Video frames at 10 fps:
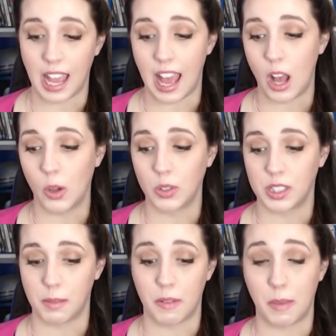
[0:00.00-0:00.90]
out
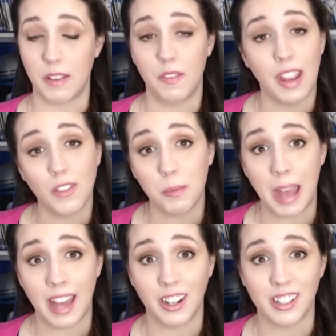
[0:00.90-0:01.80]
some of my favorite patterns